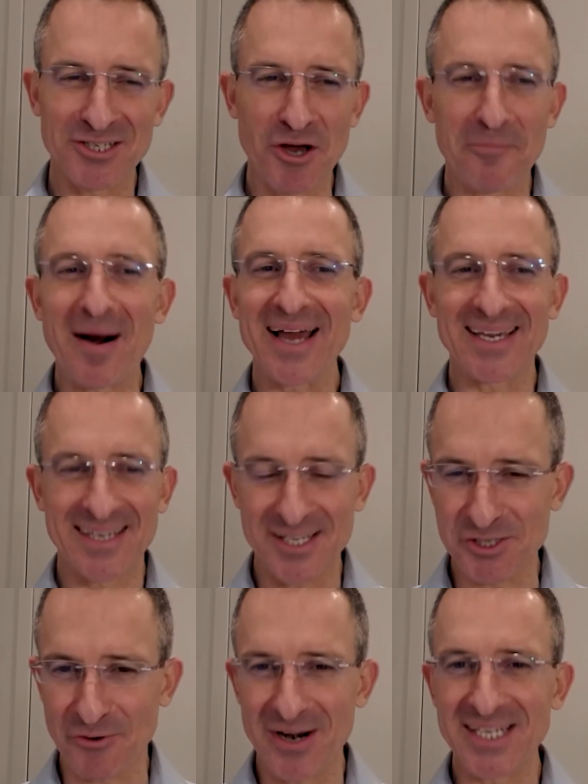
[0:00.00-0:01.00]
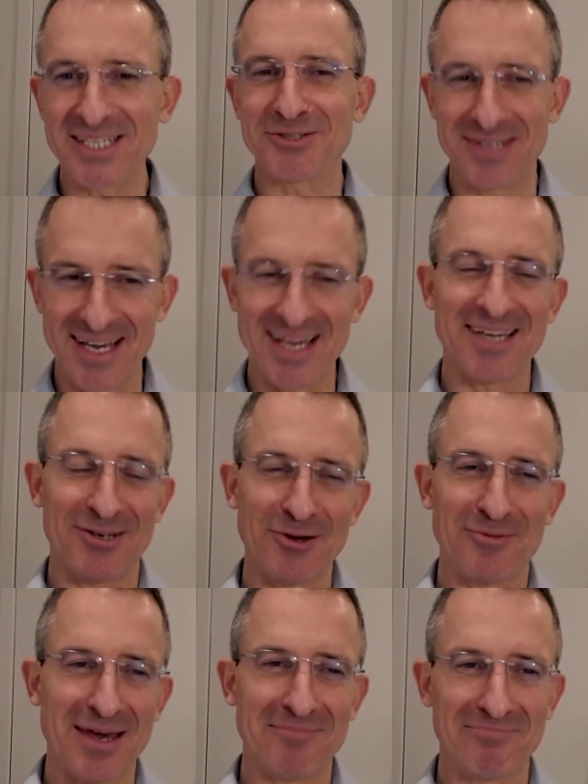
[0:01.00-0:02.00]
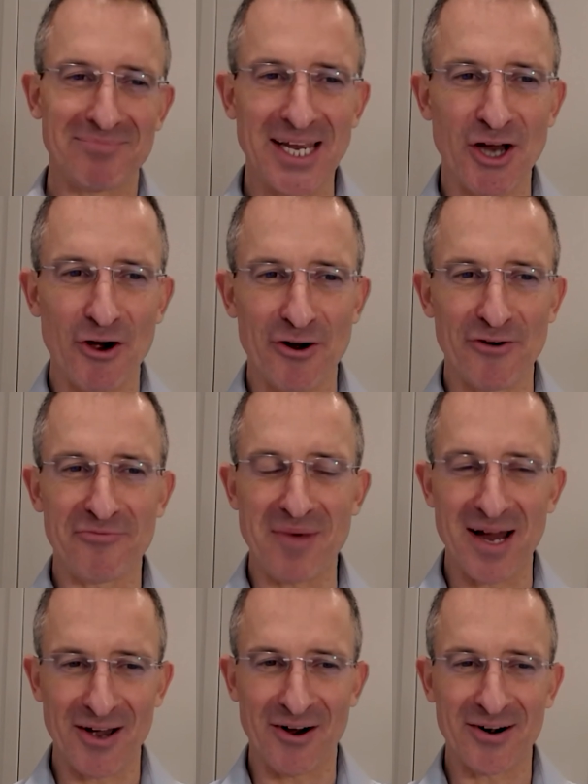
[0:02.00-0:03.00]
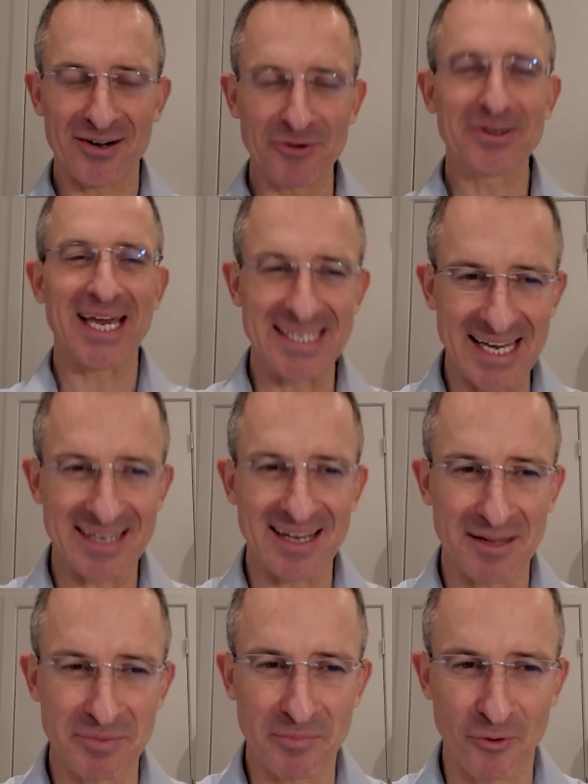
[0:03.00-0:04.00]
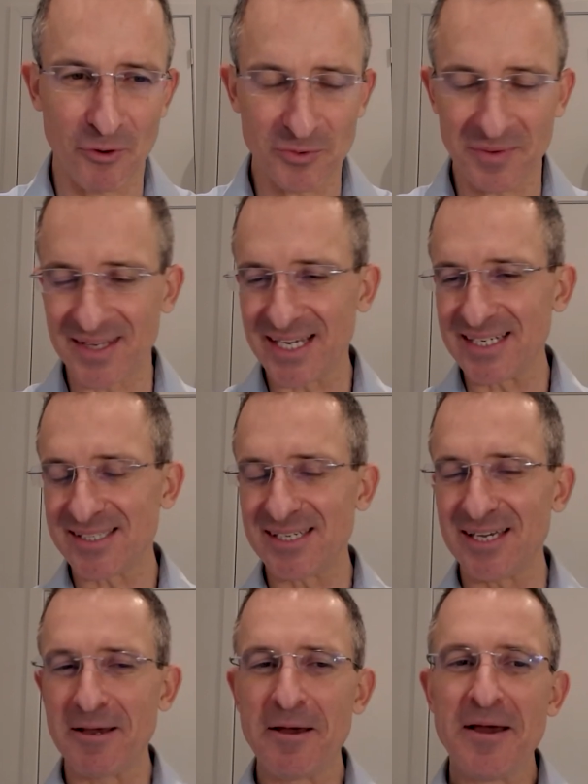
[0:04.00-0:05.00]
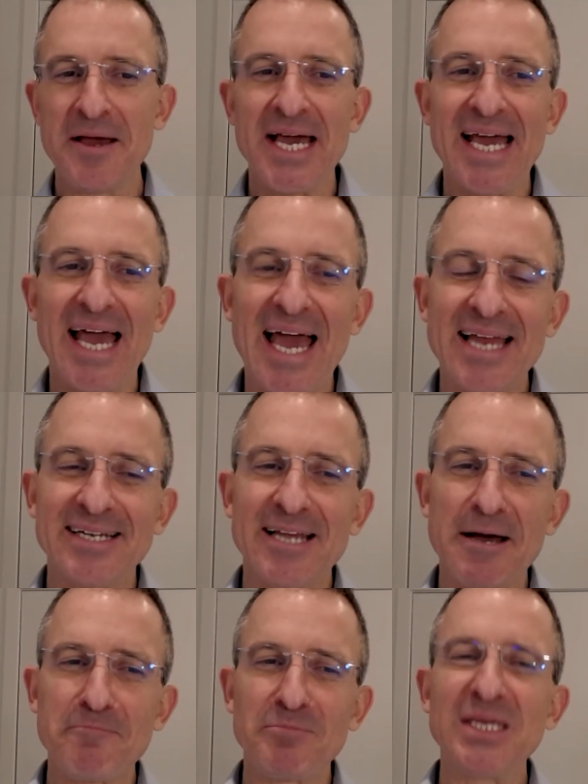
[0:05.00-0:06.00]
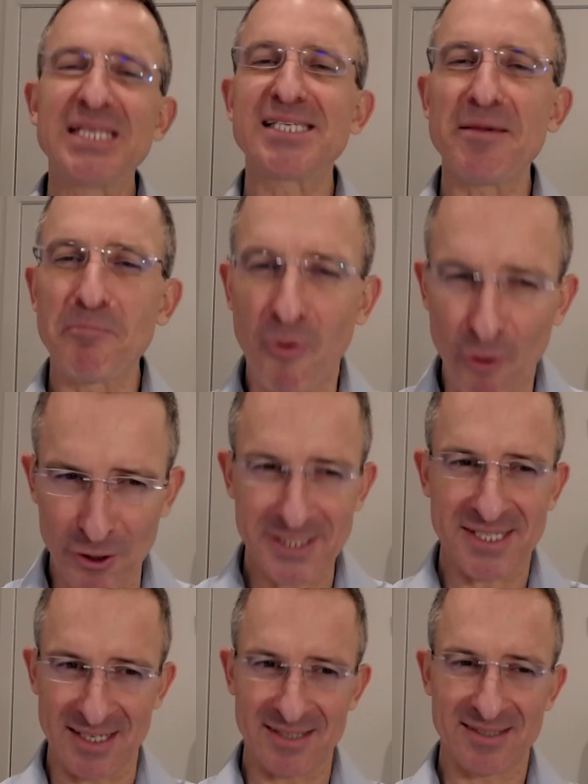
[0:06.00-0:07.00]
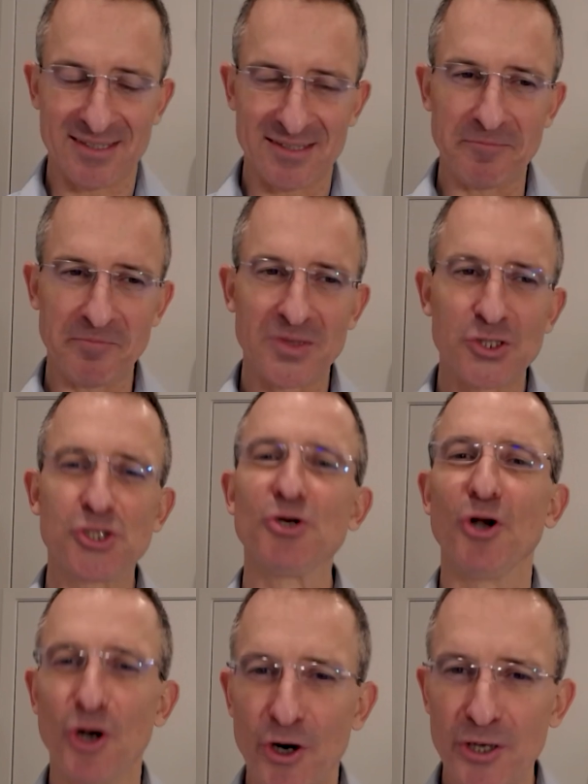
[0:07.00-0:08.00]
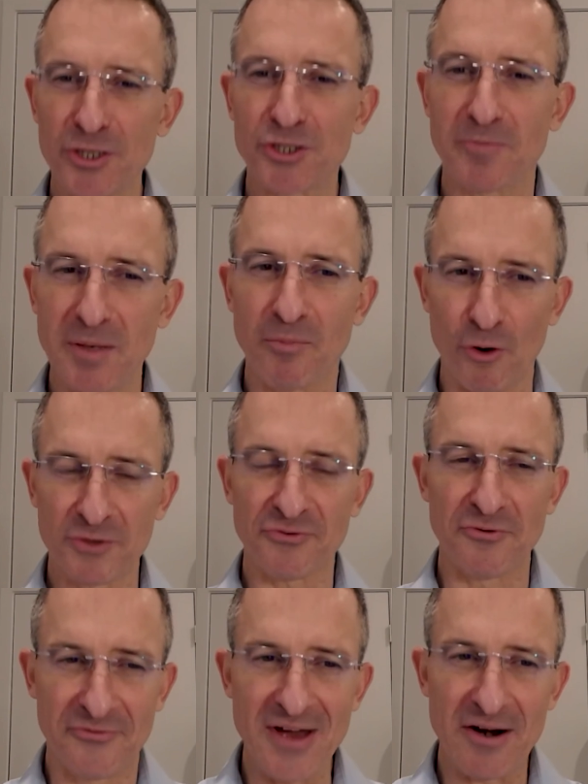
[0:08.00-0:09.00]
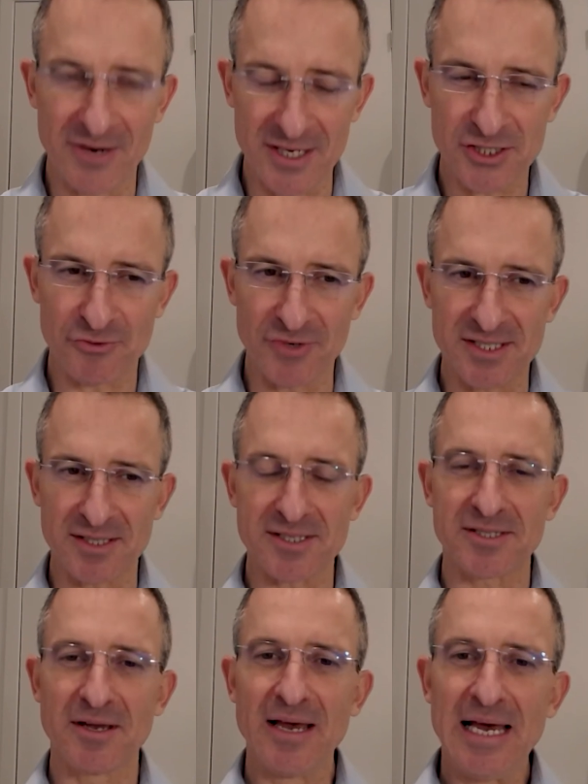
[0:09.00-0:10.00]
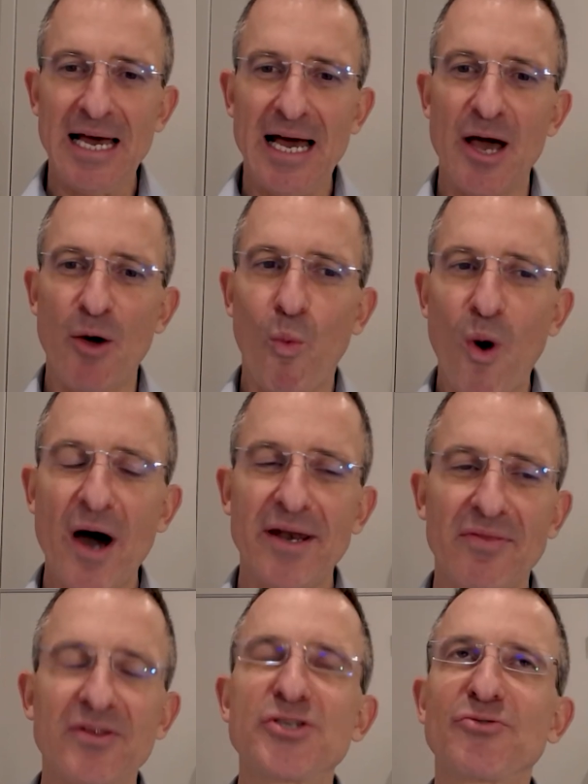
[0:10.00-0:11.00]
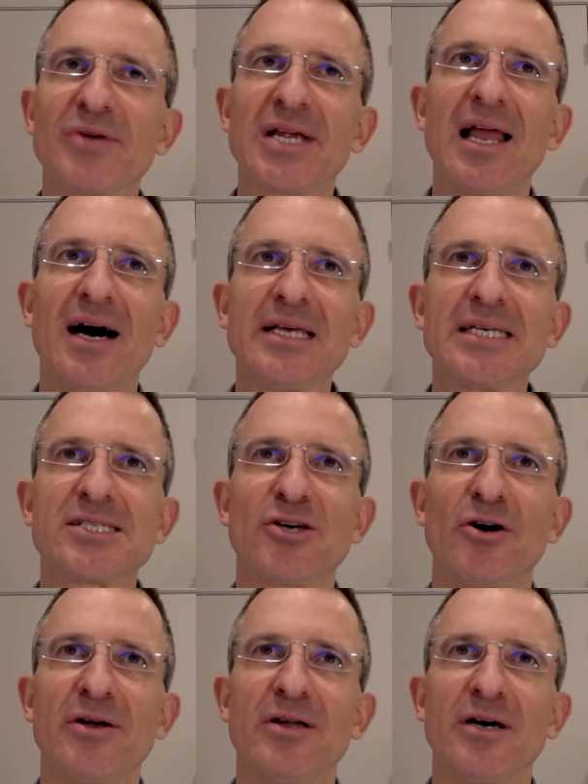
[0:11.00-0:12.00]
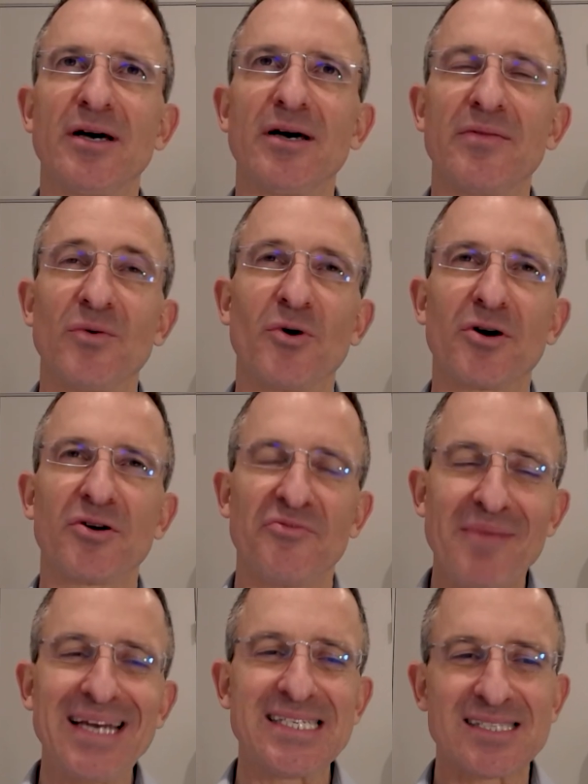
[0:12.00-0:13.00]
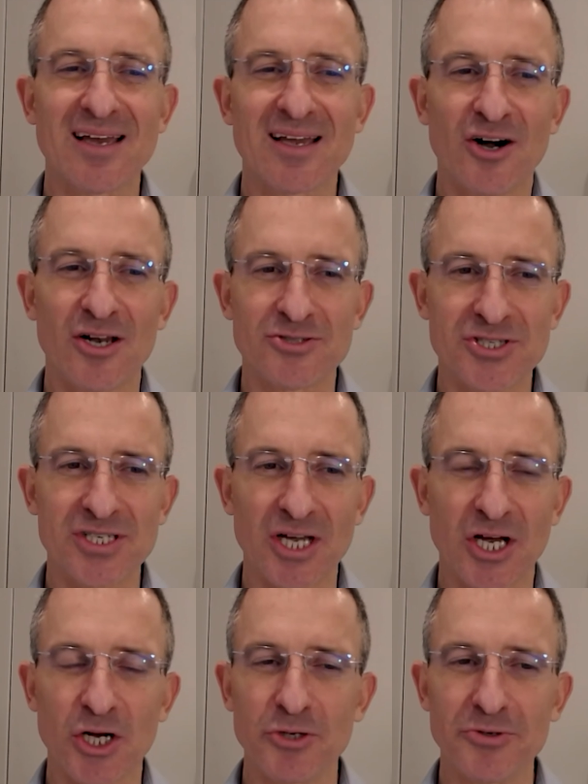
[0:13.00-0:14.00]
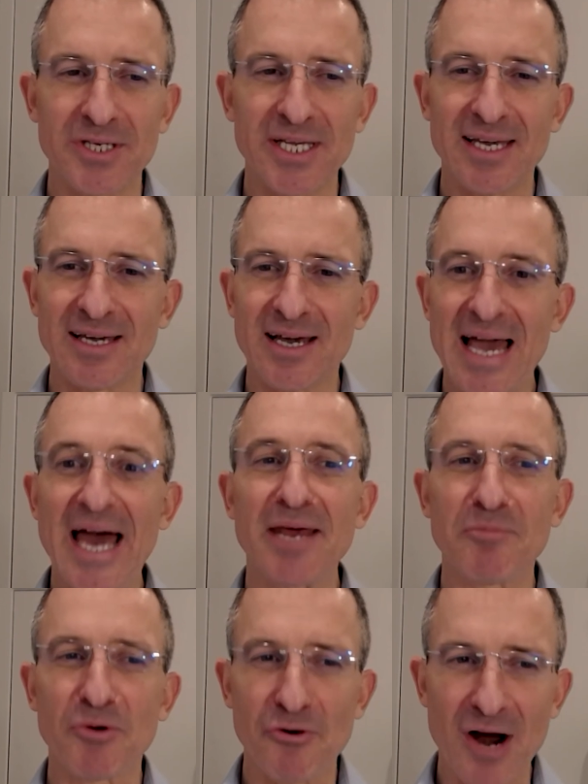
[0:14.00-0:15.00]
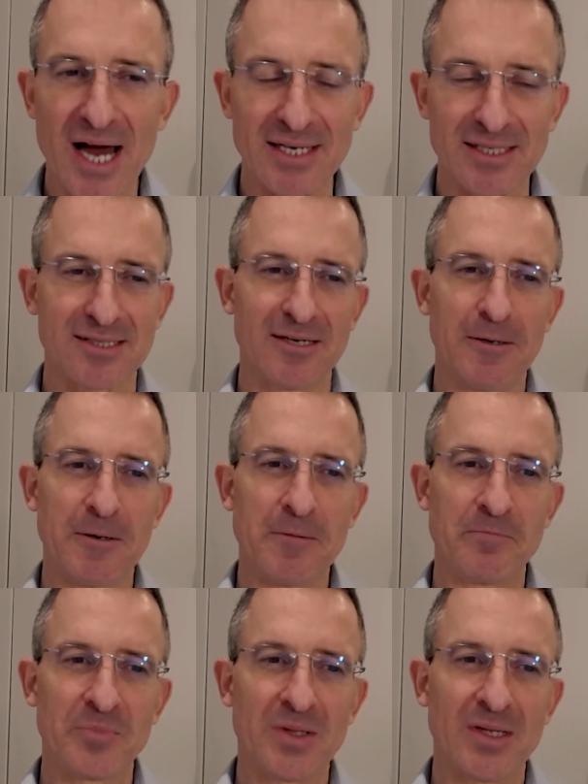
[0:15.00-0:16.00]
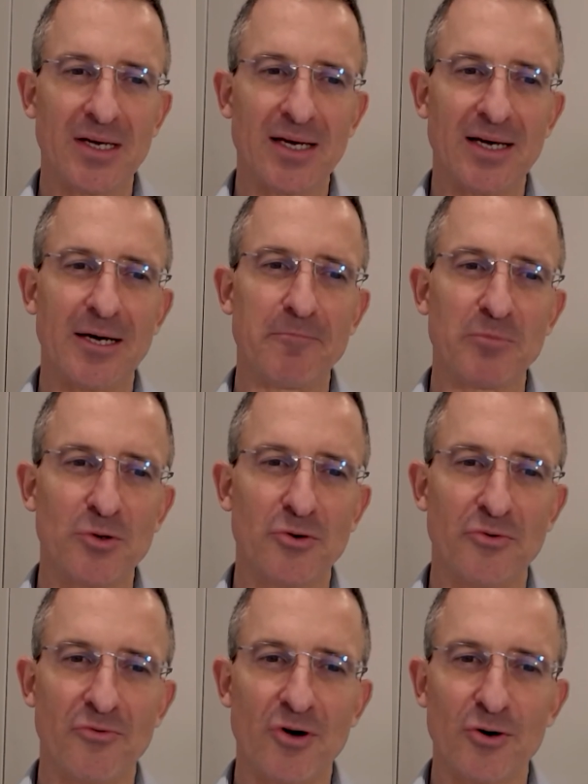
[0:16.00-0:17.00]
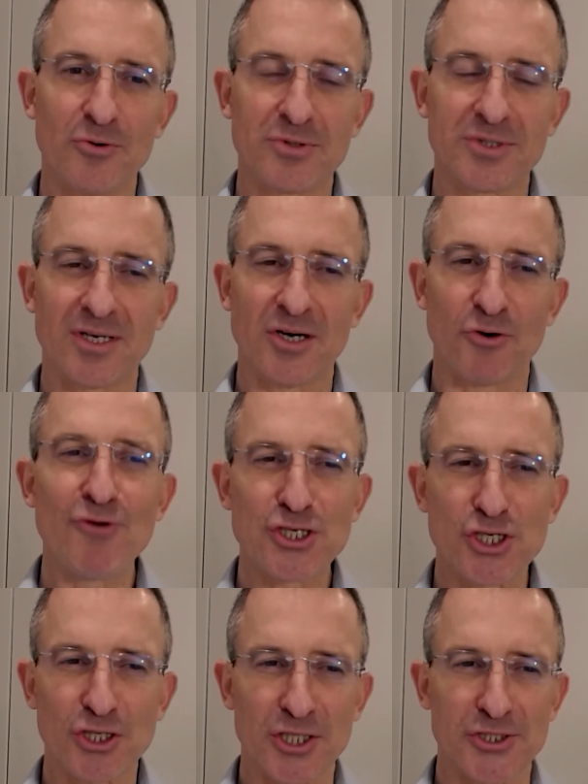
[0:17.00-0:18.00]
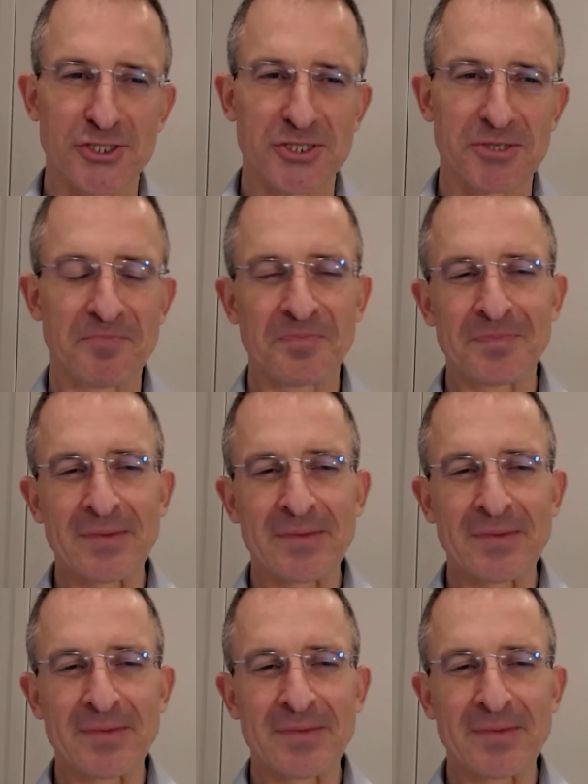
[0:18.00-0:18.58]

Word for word: And you know, my kids already today, you know, they they know it off by heart. Okay, Daddy, I'll be bored with dignity, and uh, it's important to learn to be bored for various reasons. Uh, one, and this relies on uh, the work of many psychologists, including uh, Adam Grant, um, who wrote uh, Originals.